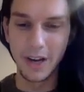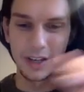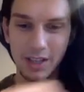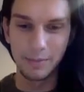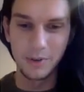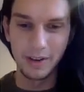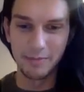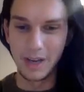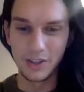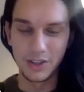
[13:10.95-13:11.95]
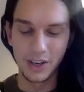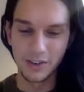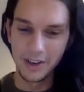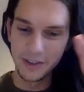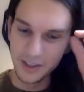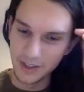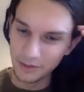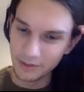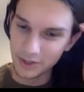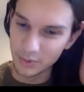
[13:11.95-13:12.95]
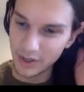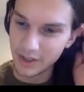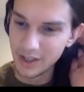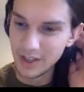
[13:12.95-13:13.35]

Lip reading: except you have many generators instead of just one.